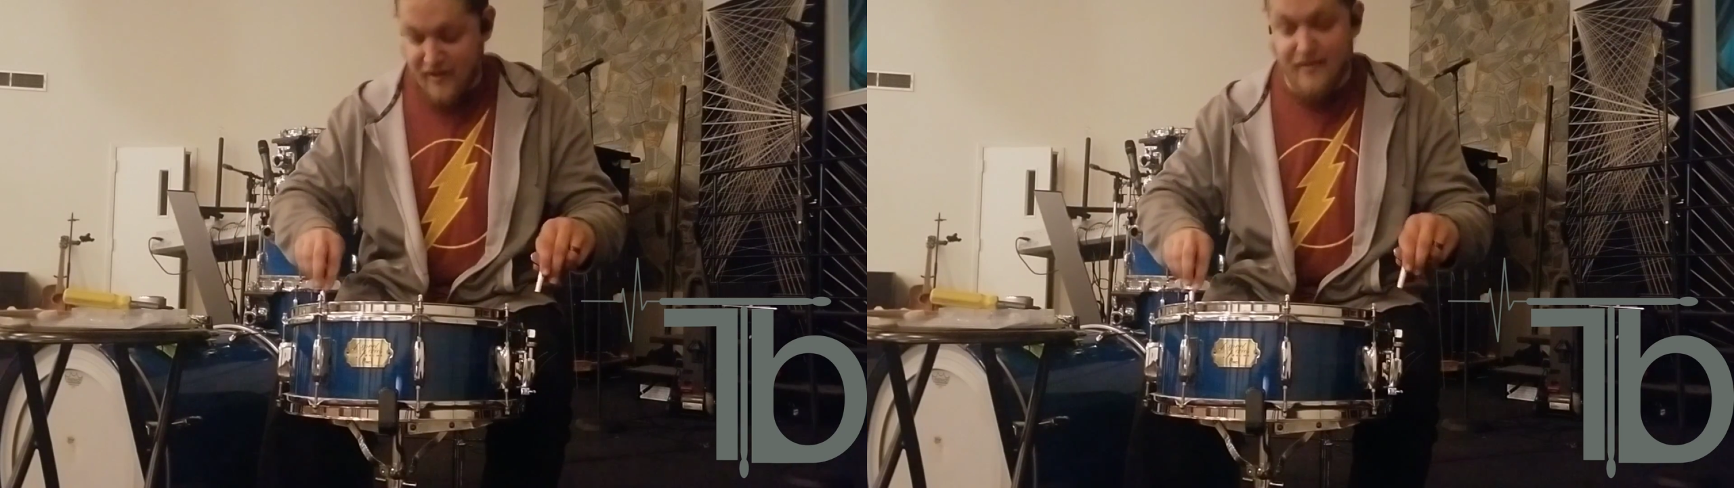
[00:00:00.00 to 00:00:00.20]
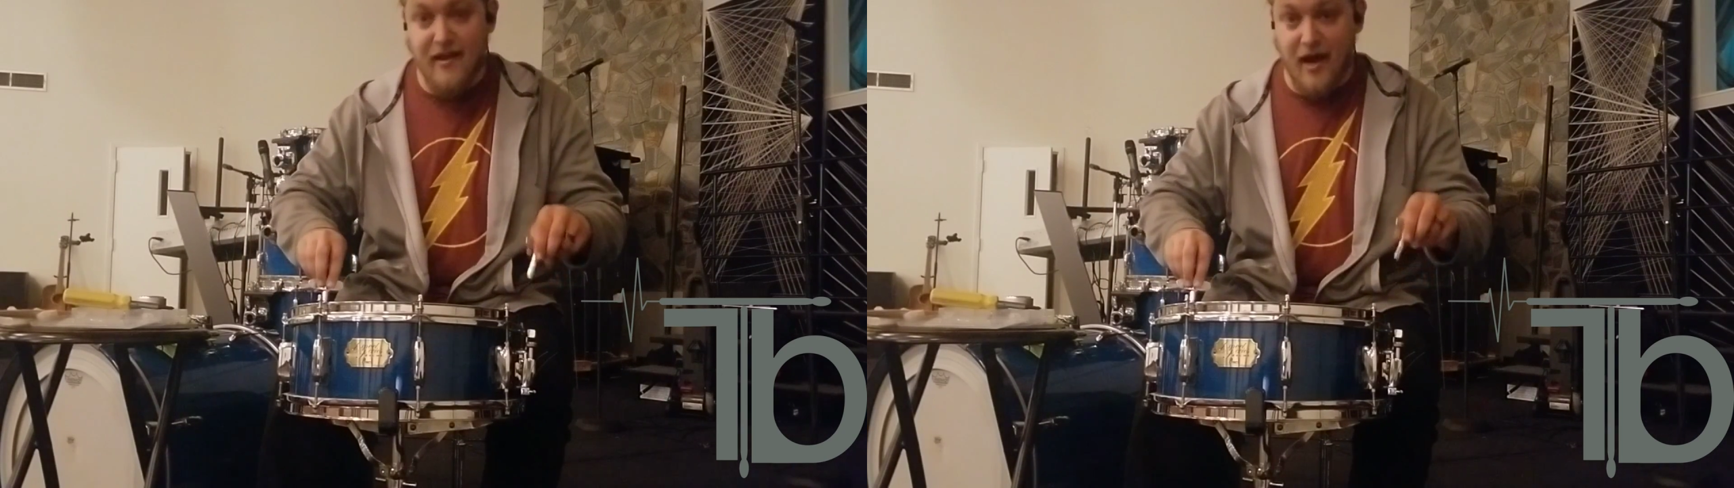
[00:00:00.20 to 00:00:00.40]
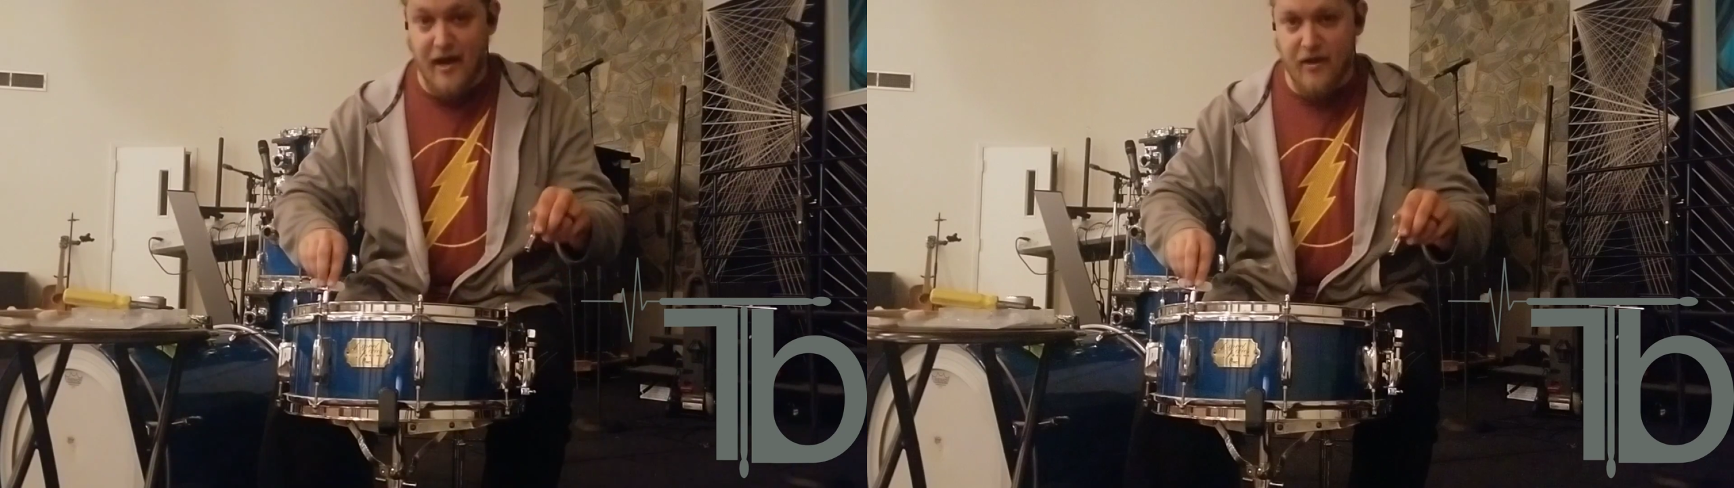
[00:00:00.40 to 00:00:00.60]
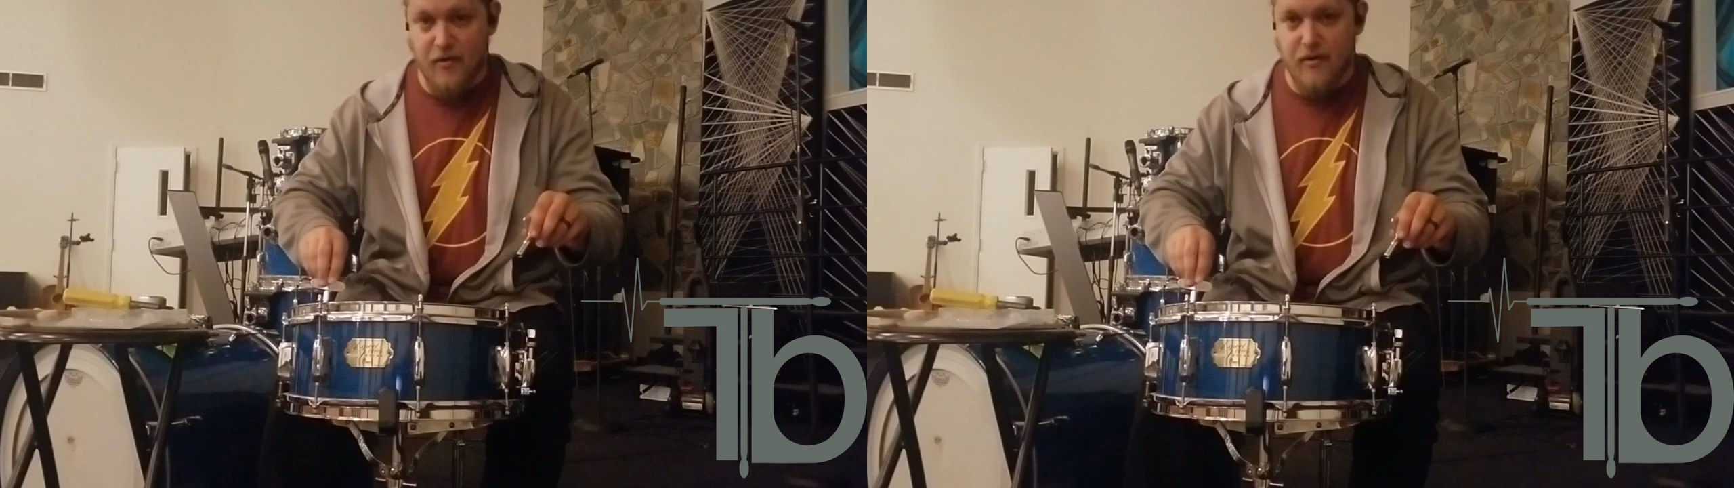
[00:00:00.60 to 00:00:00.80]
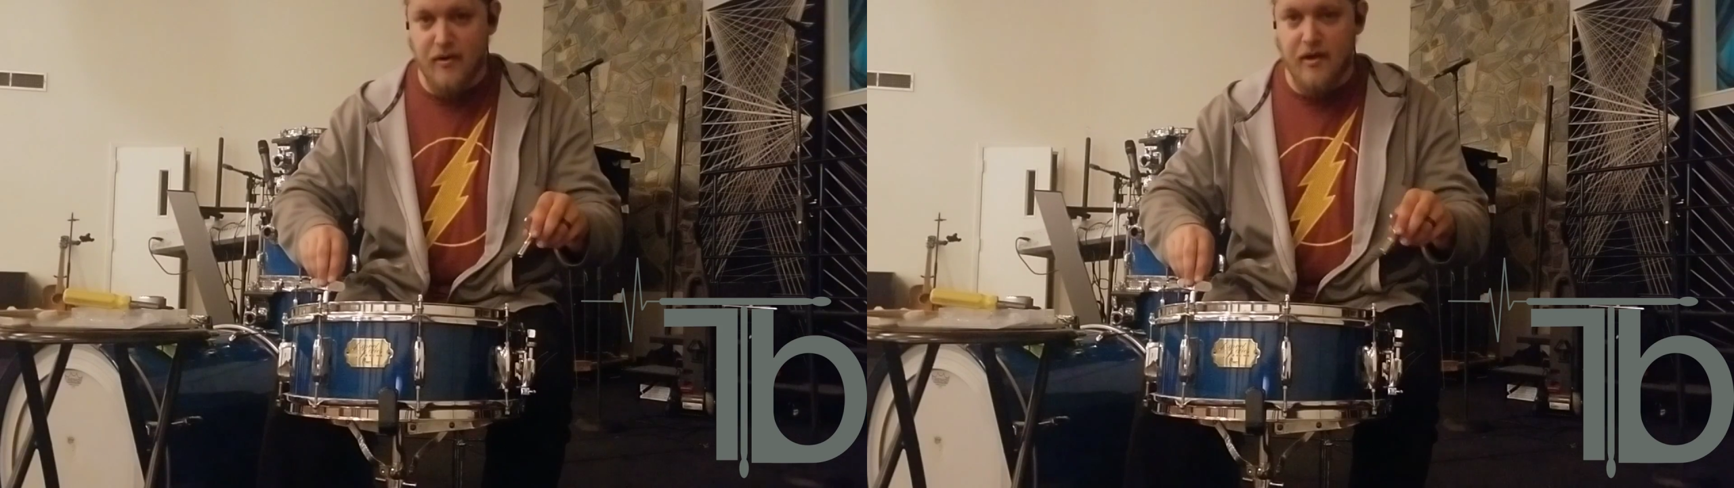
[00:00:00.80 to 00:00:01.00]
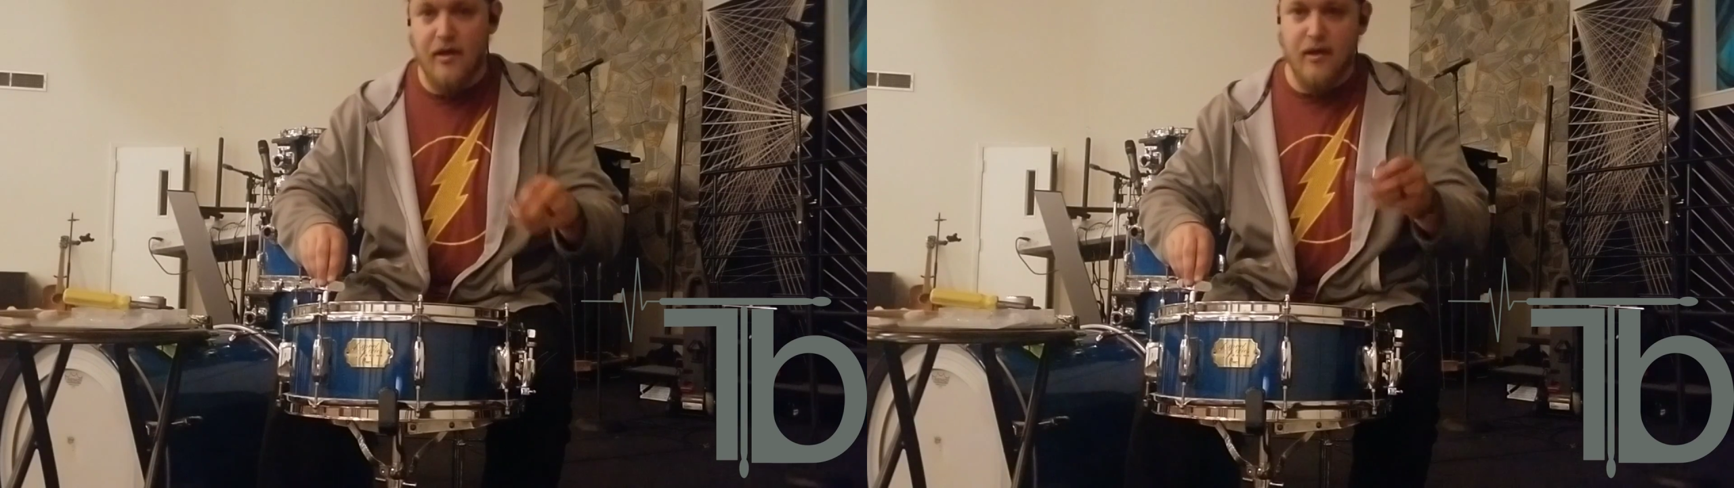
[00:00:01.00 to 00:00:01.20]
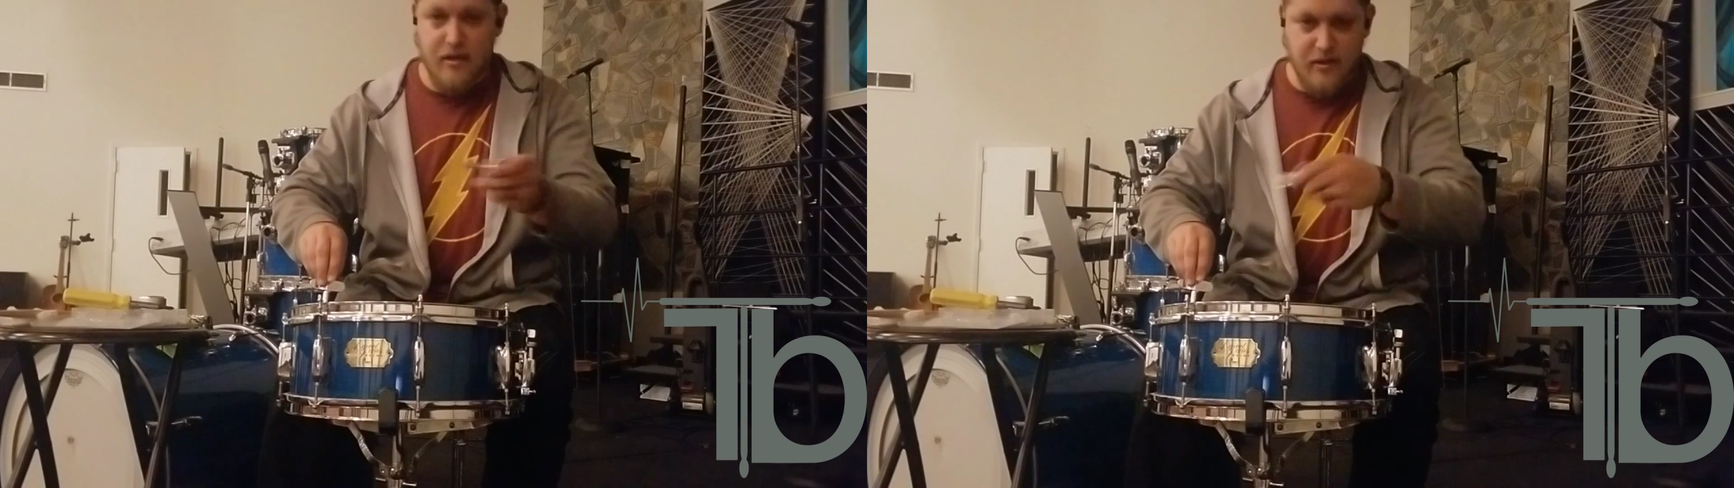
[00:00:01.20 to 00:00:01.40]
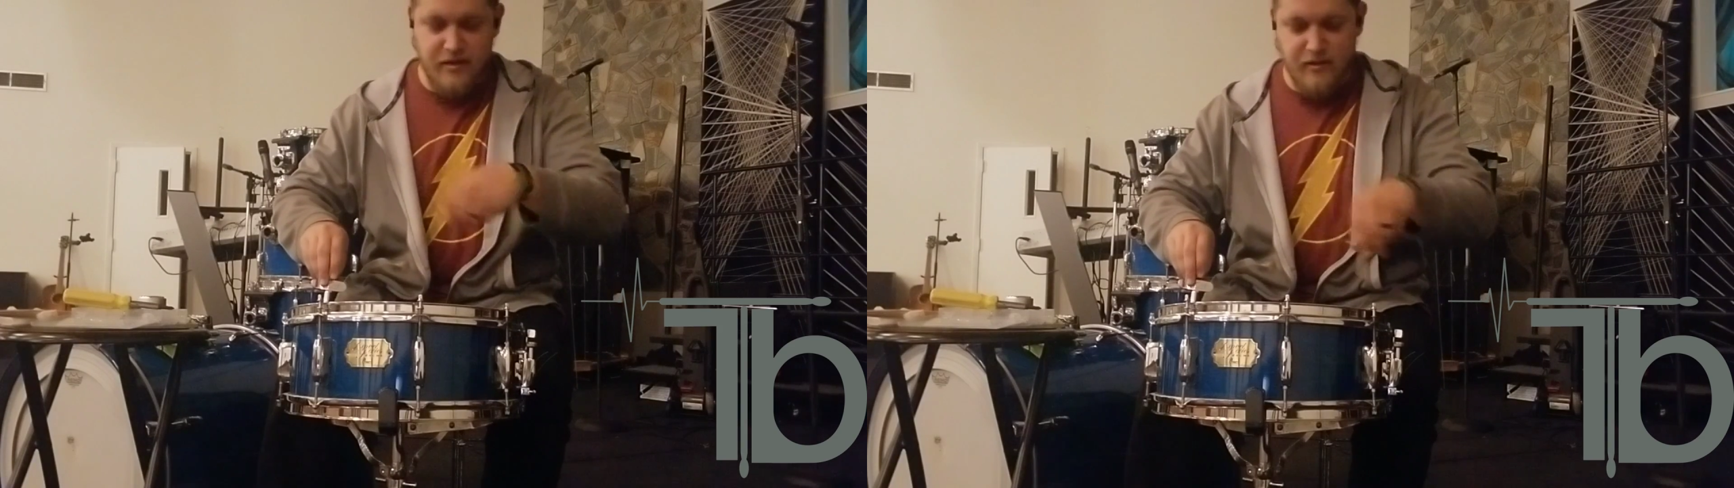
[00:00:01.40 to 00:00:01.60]
entire
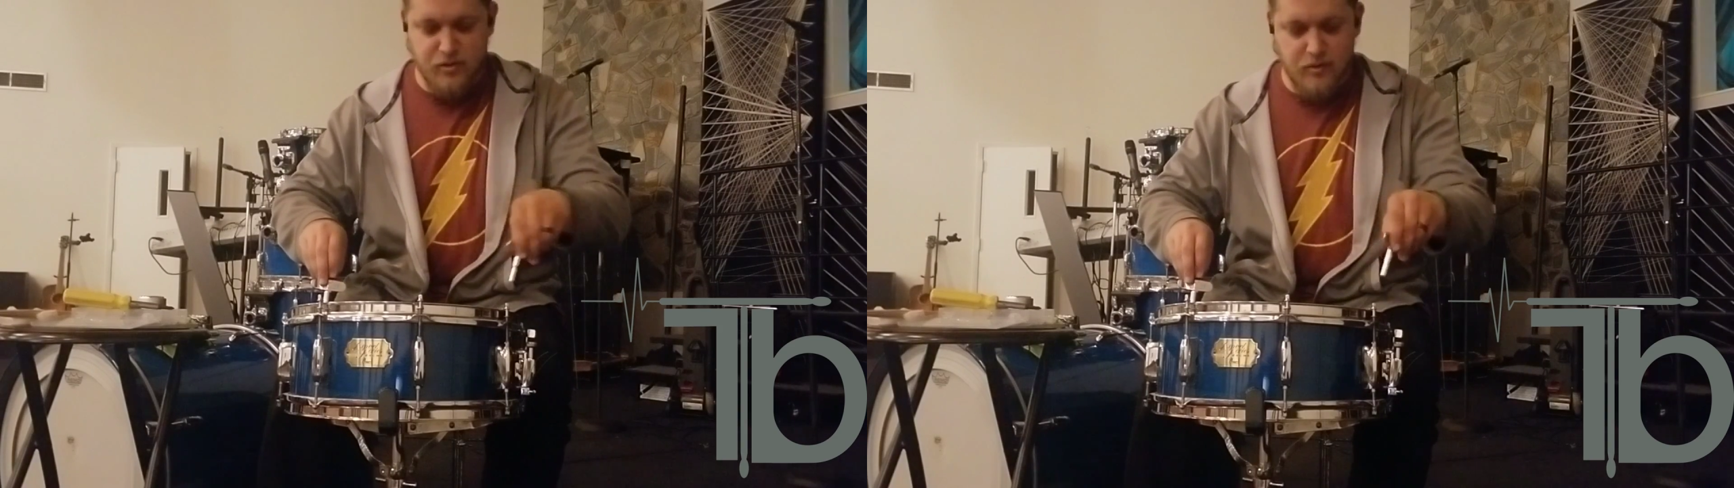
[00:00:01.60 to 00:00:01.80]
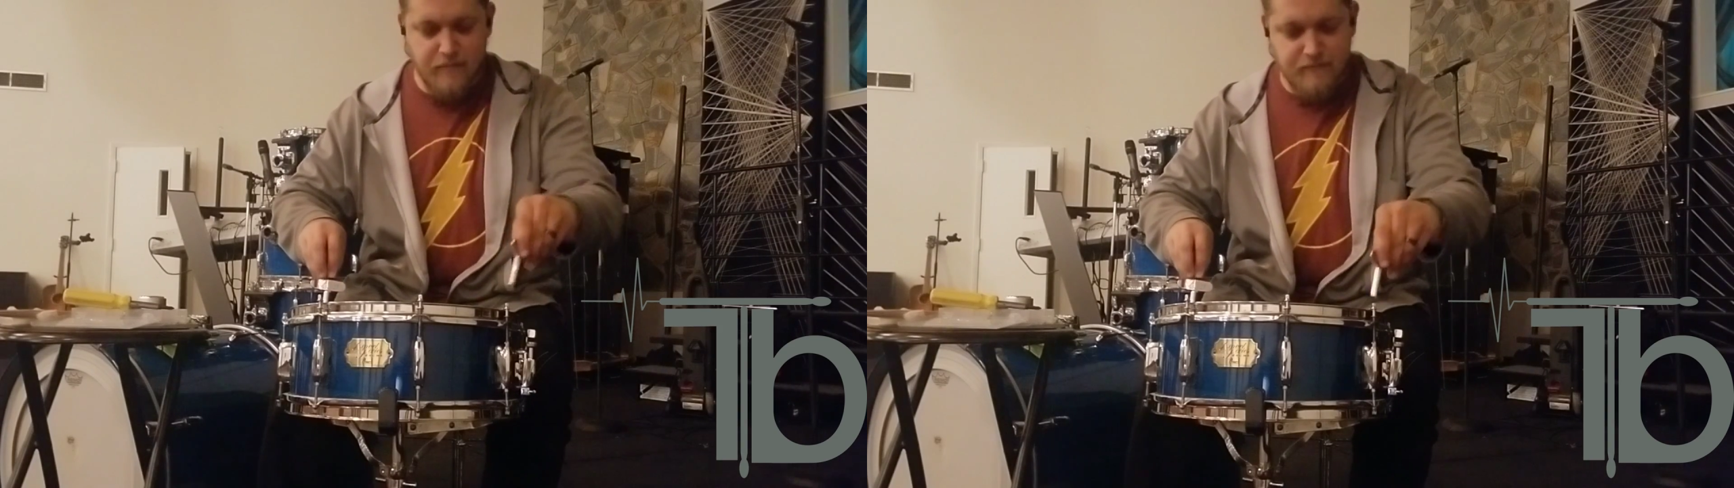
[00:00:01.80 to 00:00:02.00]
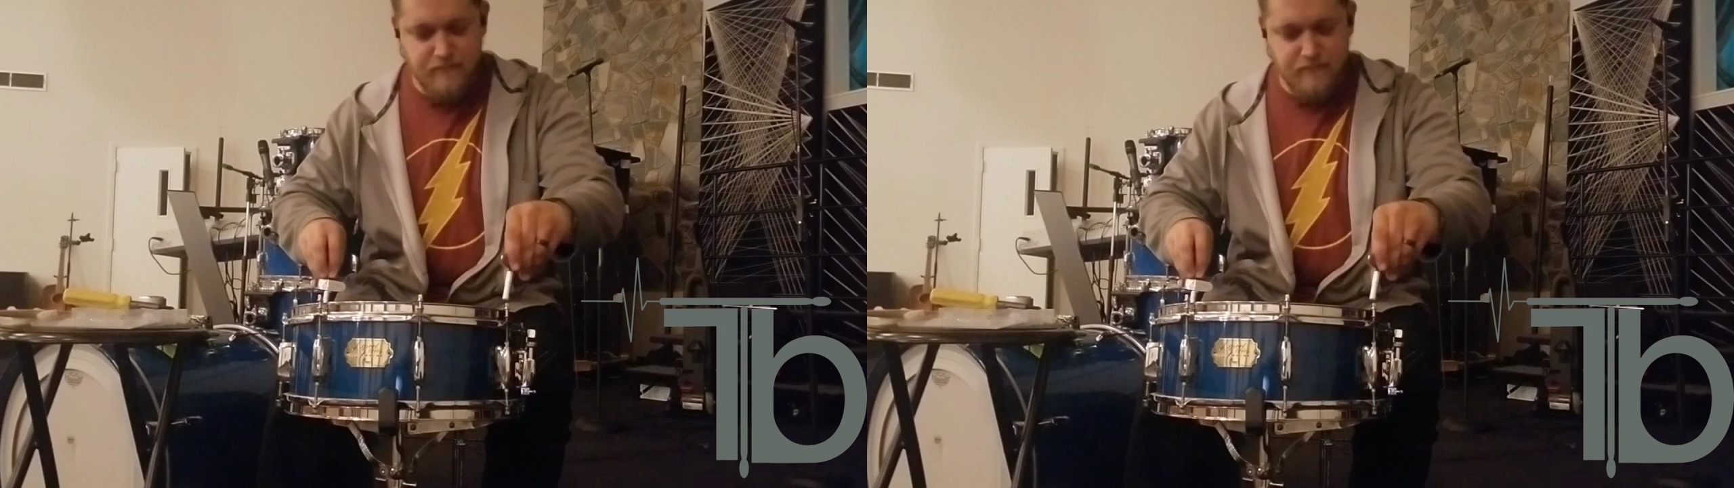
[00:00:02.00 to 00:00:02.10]
snare drum.